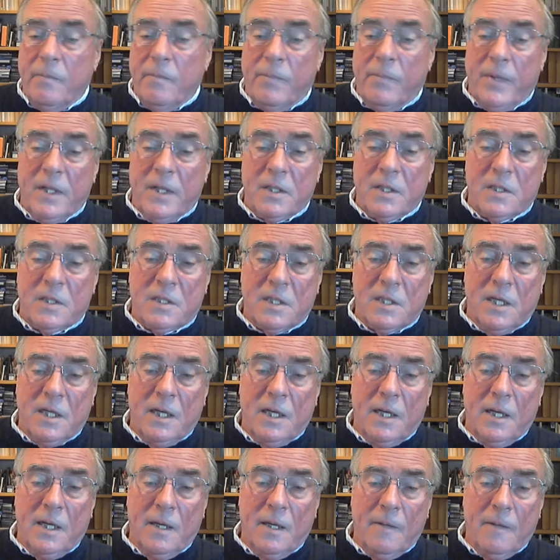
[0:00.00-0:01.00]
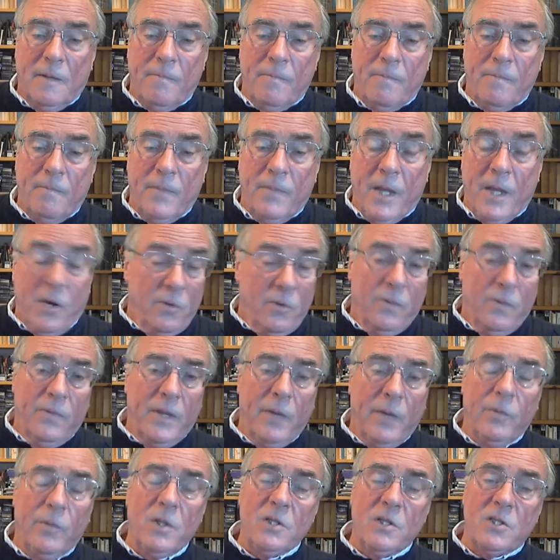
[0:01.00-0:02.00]
but uh, no, they
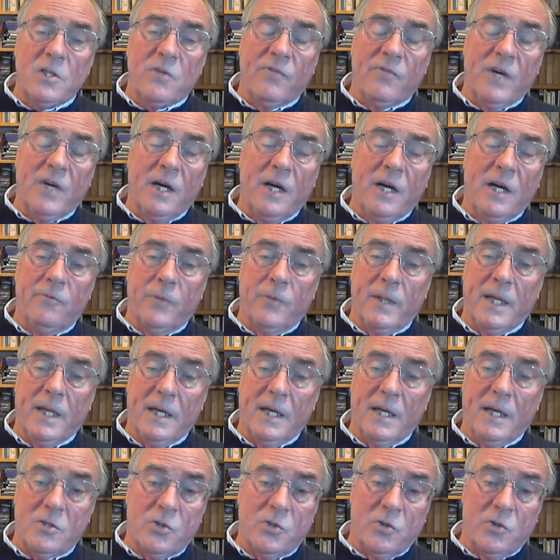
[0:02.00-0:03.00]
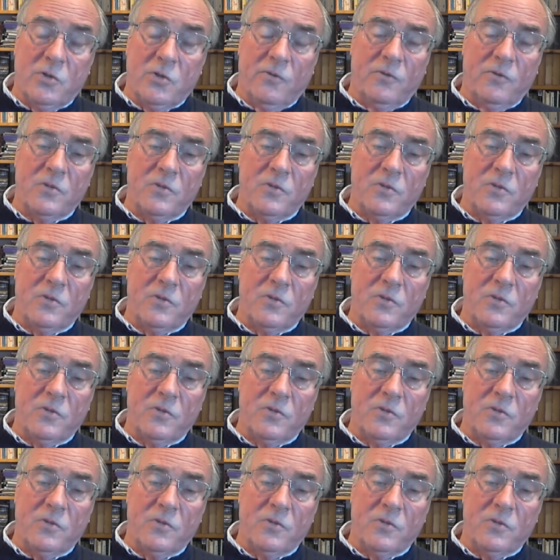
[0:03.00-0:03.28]
wouldn't survive without sort of